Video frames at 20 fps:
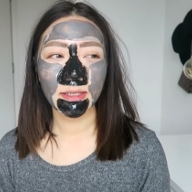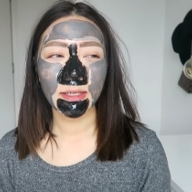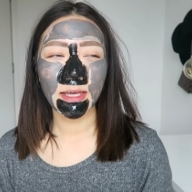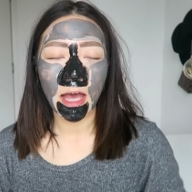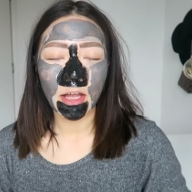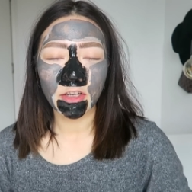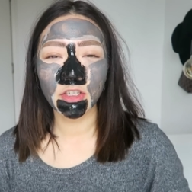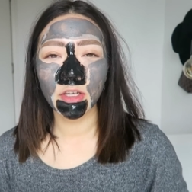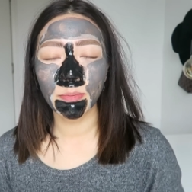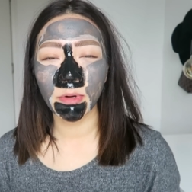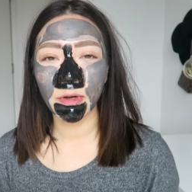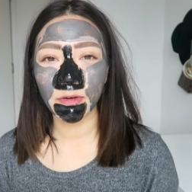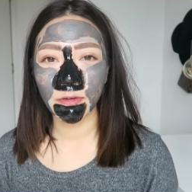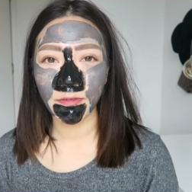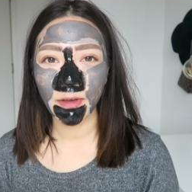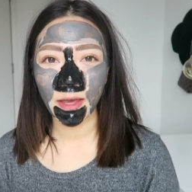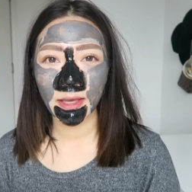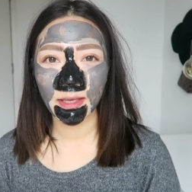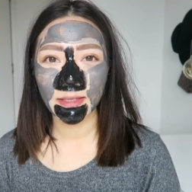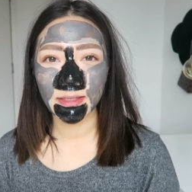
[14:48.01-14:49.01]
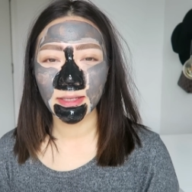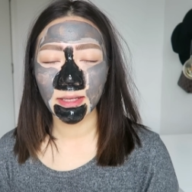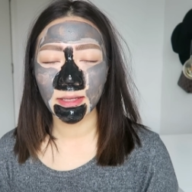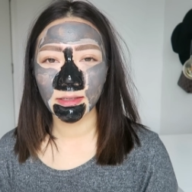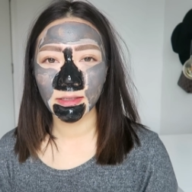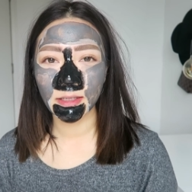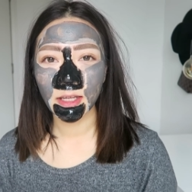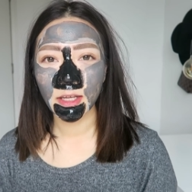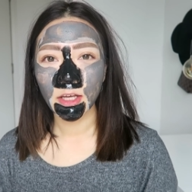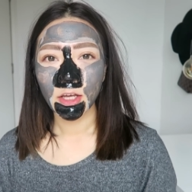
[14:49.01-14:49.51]
catch up on things
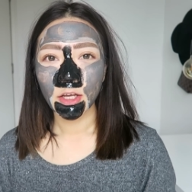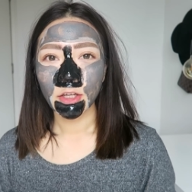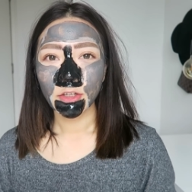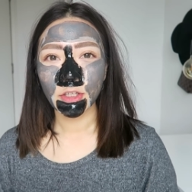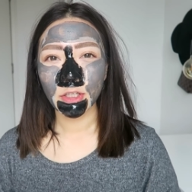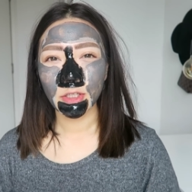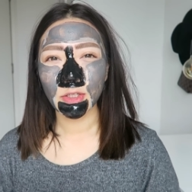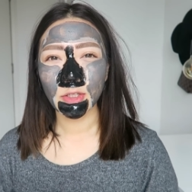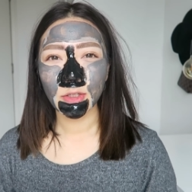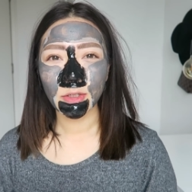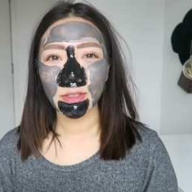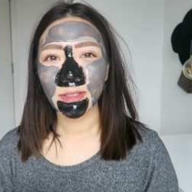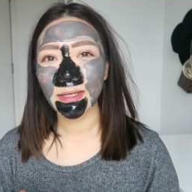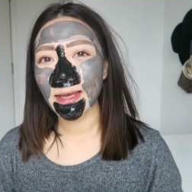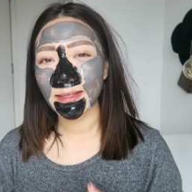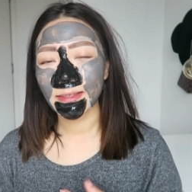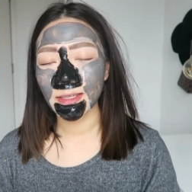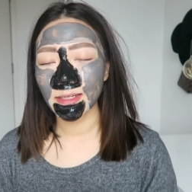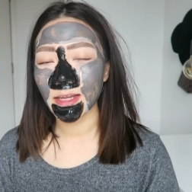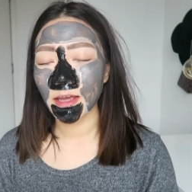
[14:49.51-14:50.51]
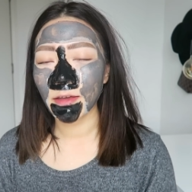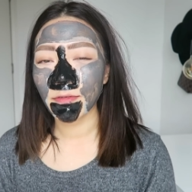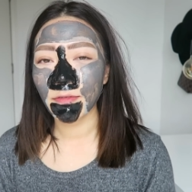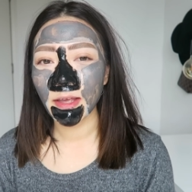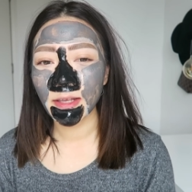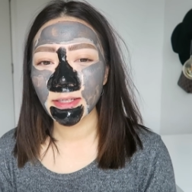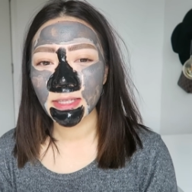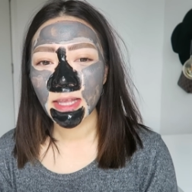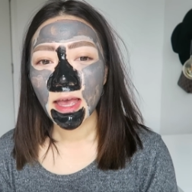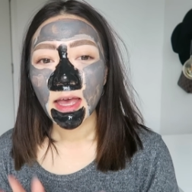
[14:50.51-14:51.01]
and just do day-to-day -day
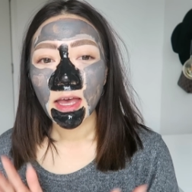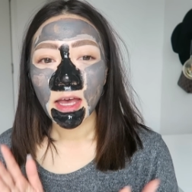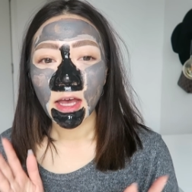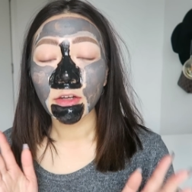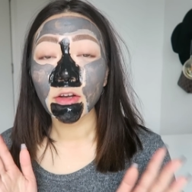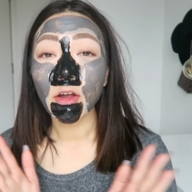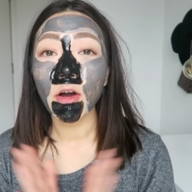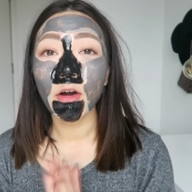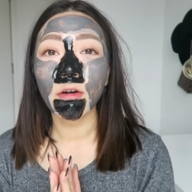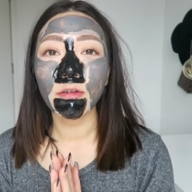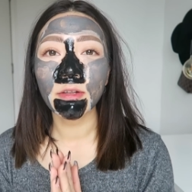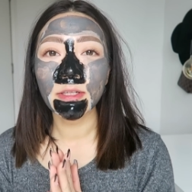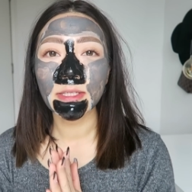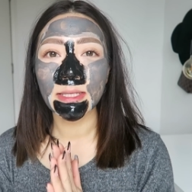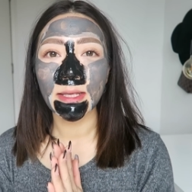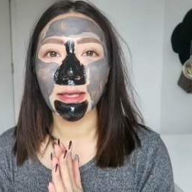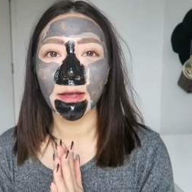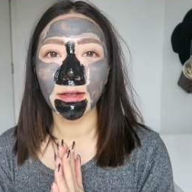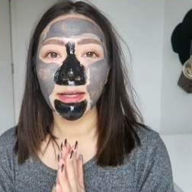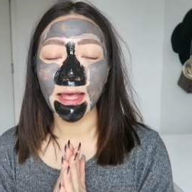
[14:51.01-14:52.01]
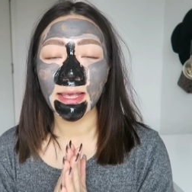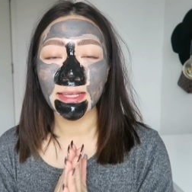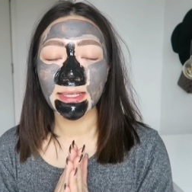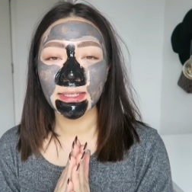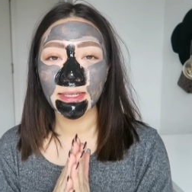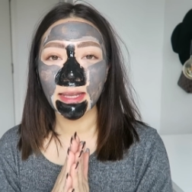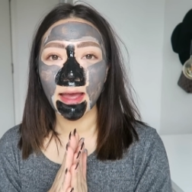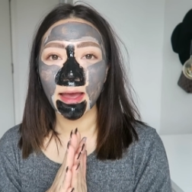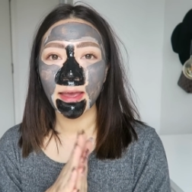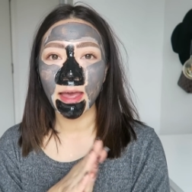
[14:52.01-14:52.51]
things and also
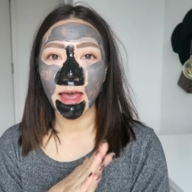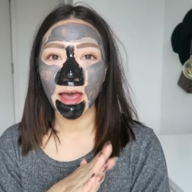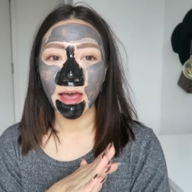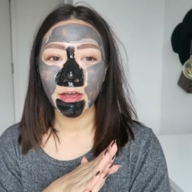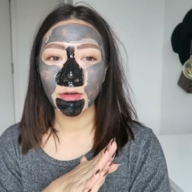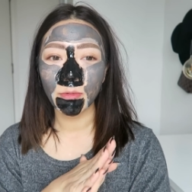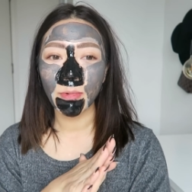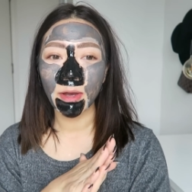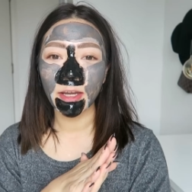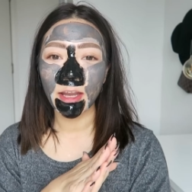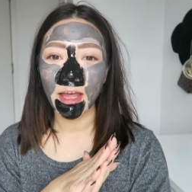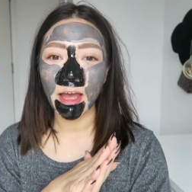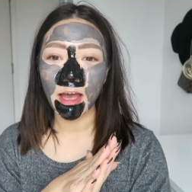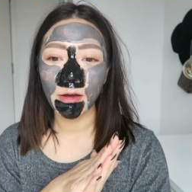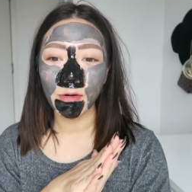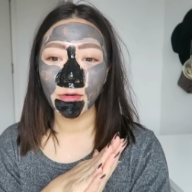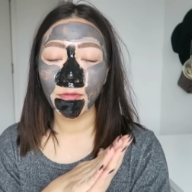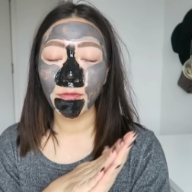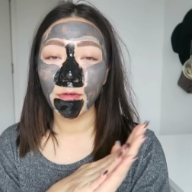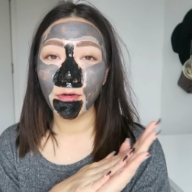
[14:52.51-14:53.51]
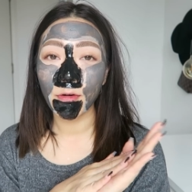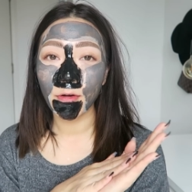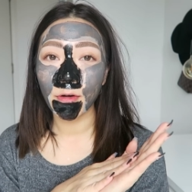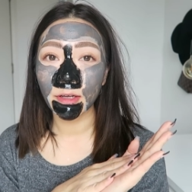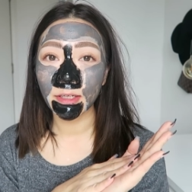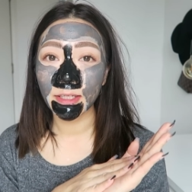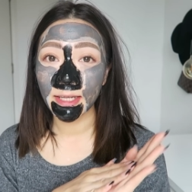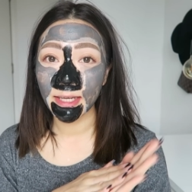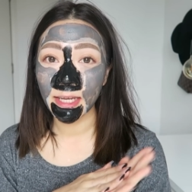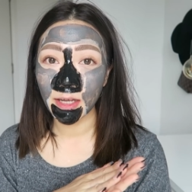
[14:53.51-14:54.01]
last night i went out
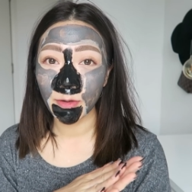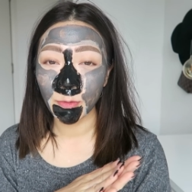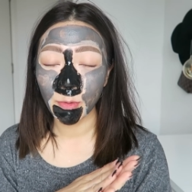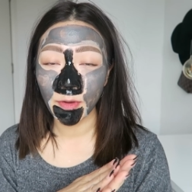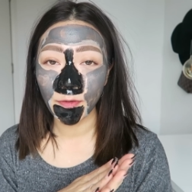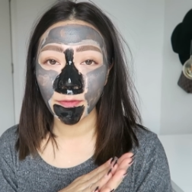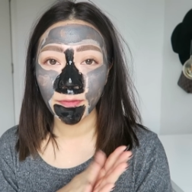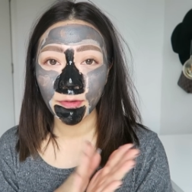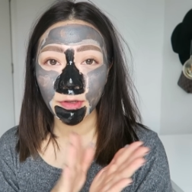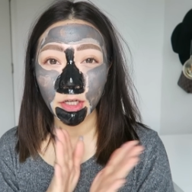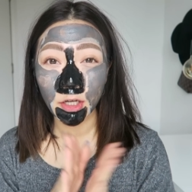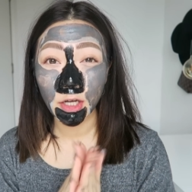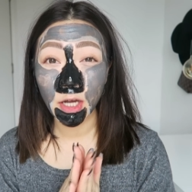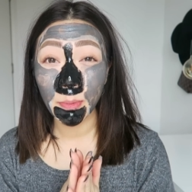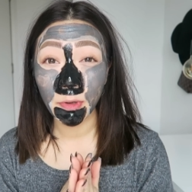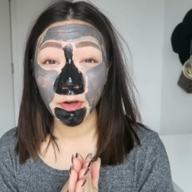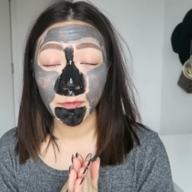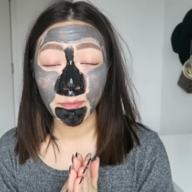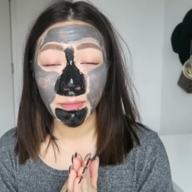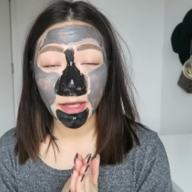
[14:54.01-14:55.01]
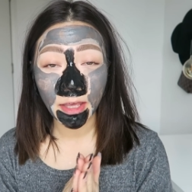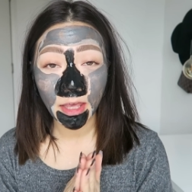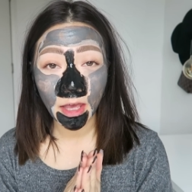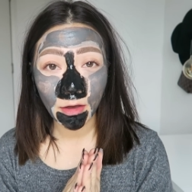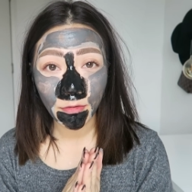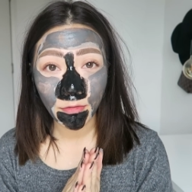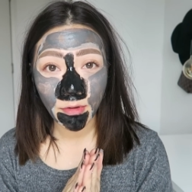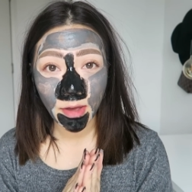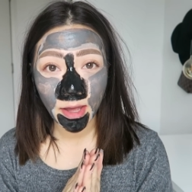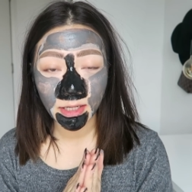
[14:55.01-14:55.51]
for dinner with a couple of my
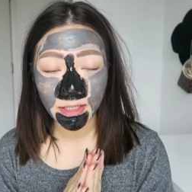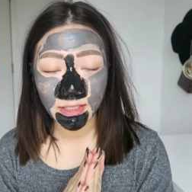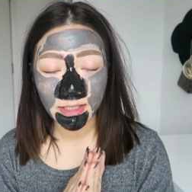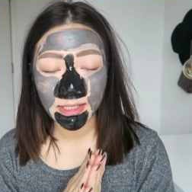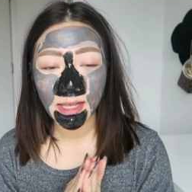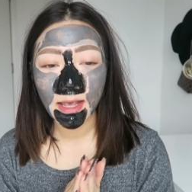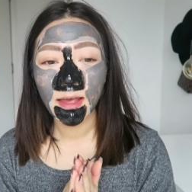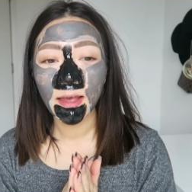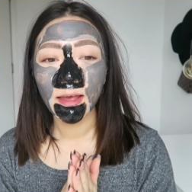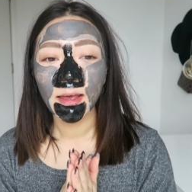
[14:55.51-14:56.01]
girlfriends